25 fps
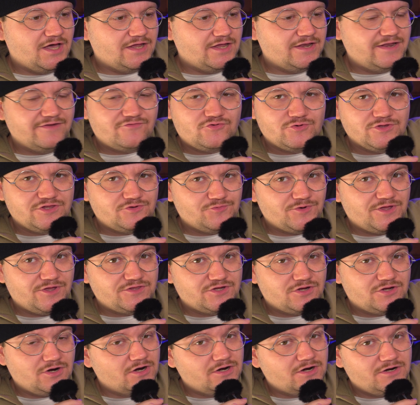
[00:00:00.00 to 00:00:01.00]
Never really read
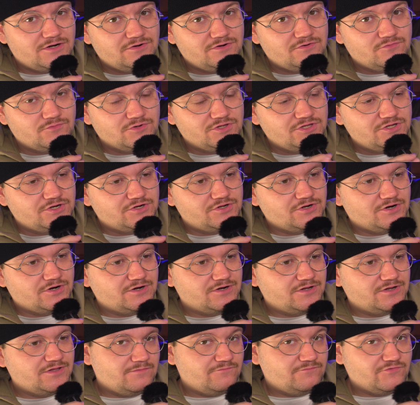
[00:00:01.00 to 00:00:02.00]
the card. Really good
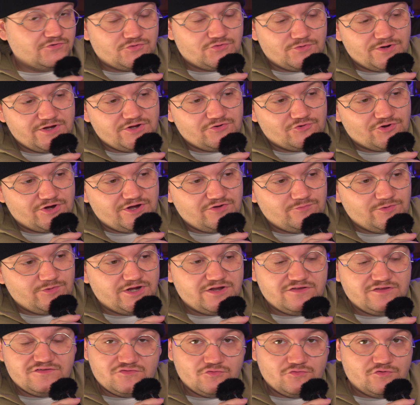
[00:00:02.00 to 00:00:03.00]
card. For 3 and a green, we
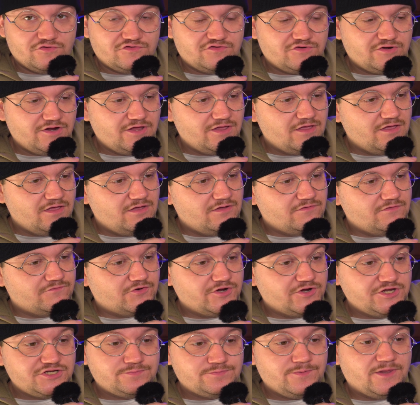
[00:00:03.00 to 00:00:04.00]
get a sorcery.
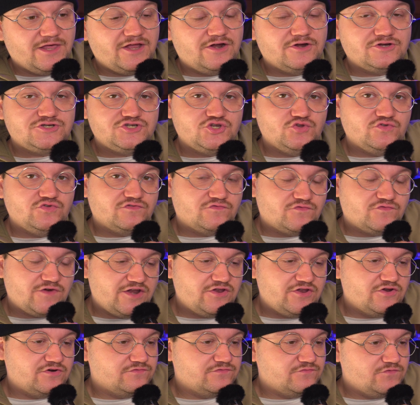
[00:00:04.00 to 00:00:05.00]
For each player, choose
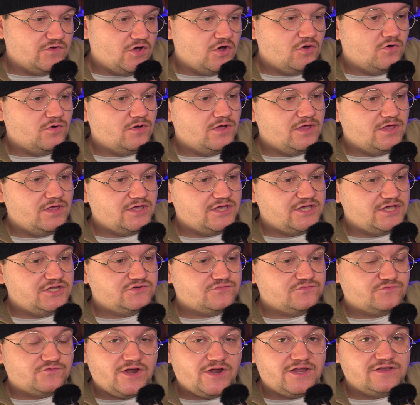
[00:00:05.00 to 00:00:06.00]
friend or foe.
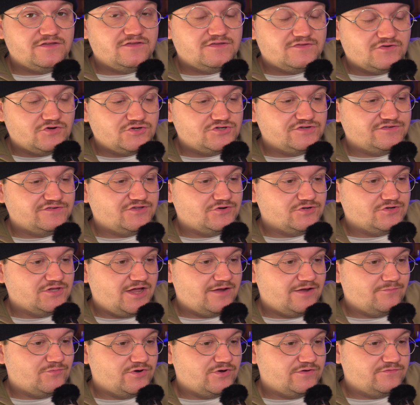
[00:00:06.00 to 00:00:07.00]
Each friend searches their
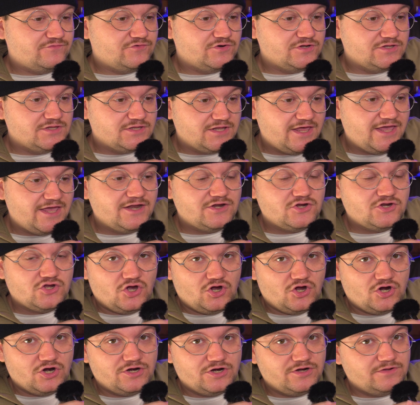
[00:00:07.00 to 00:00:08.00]
library for a land
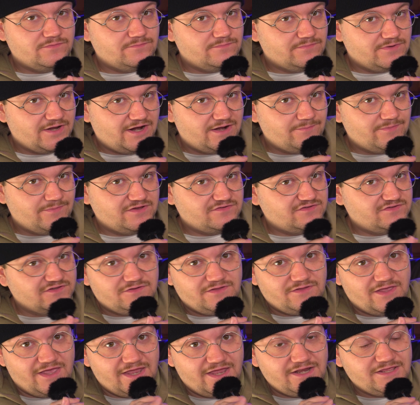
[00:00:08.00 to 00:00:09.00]
card, not a basic,
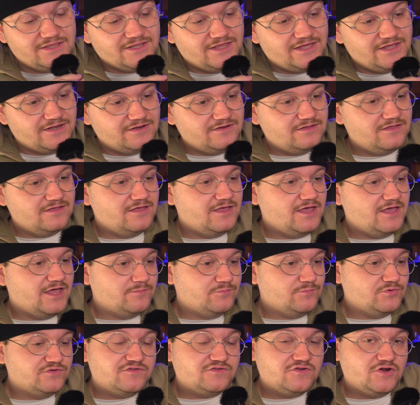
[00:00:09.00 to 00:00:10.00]
any land,
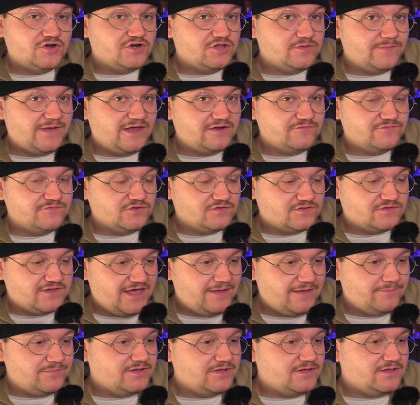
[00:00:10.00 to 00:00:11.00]
and puts it onto the battlefield
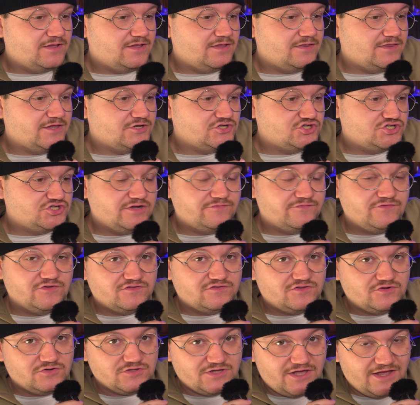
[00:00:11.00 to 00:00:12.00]
tapped, then
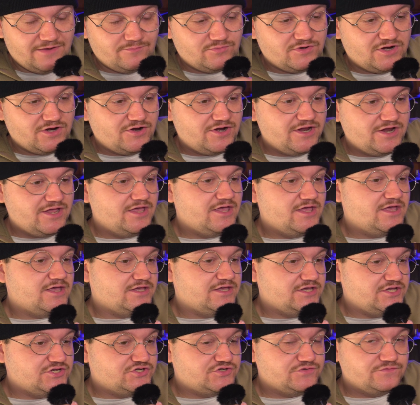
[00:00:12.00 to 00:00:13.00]
shuffles their library.
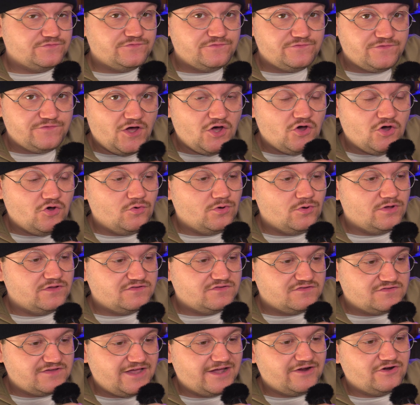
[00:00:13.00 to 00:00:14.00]
Each foe
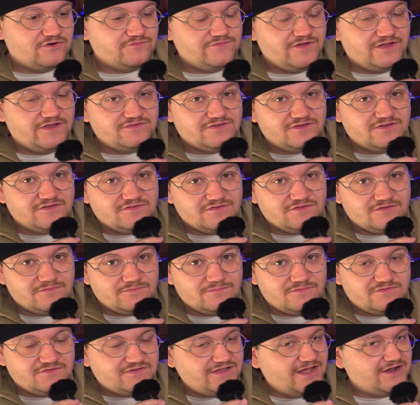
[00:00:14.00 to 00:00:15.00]

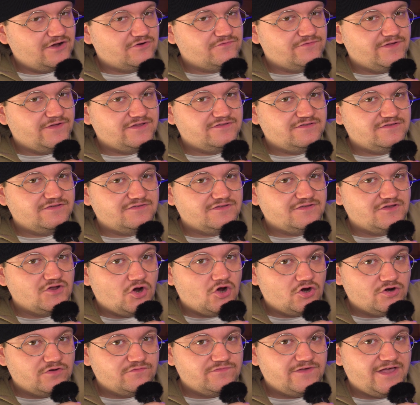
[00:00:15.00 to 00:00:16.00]
sacrifices an
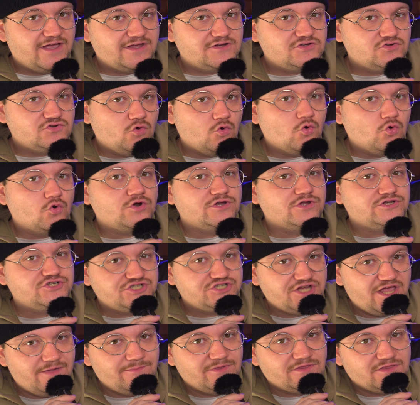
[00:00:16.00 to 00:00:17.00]
artifact or
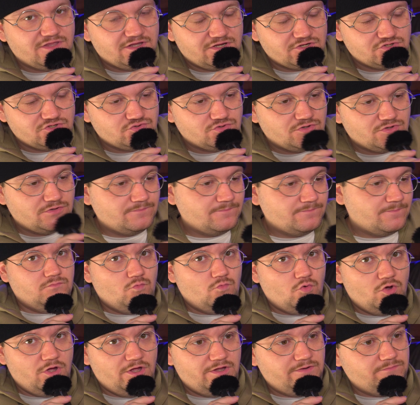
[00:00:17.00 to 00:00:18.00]
enchantment they control.
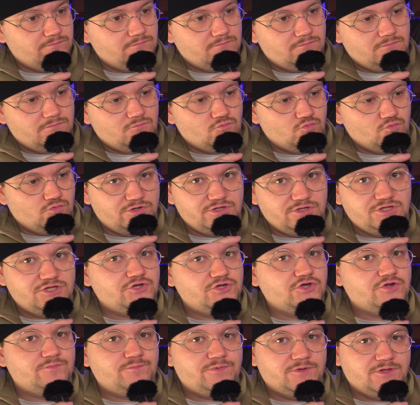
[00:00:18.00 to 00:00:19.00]
One really
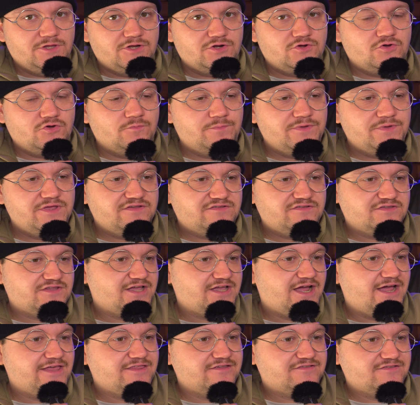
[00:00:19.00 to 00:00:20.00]
good political piece. The
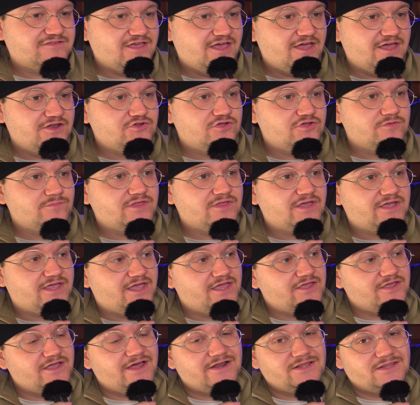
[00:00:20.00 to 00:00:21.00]
guy that's ahead, you can be like,
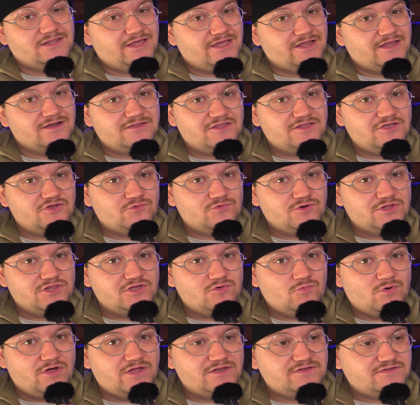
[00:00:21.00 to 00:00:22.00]
hey, you got a land that you really
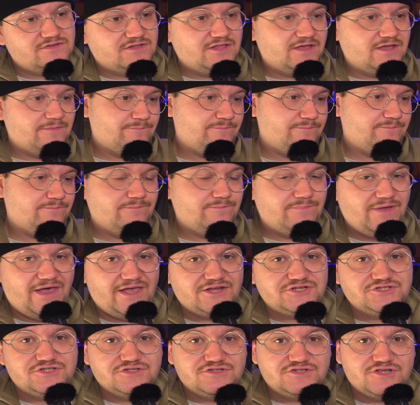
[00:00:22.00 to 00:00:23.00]
want to, like,
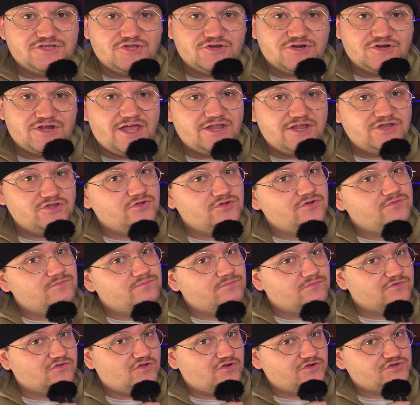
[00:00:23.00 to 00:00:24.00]
bash this other guy, dude?
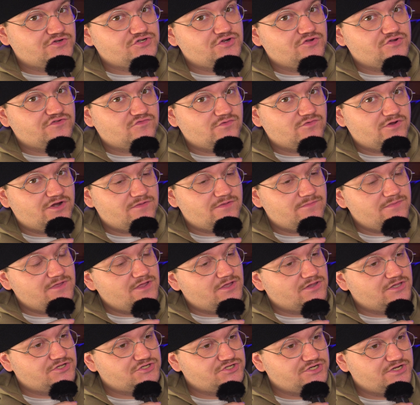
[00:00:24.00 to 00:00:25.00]
As long as you don't swing it at me,
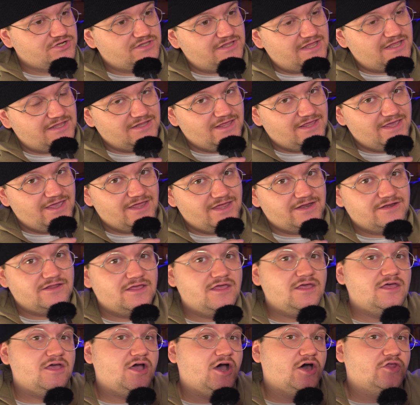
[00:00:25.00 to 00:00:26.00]
I'll let you get that land.
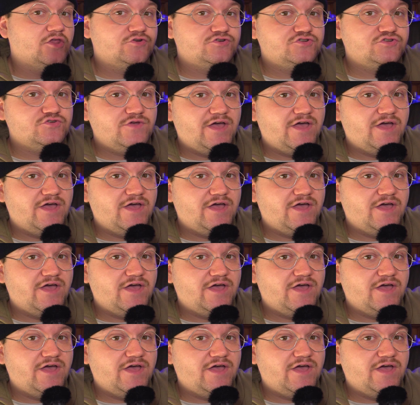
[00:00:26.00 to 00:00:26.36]
Other 2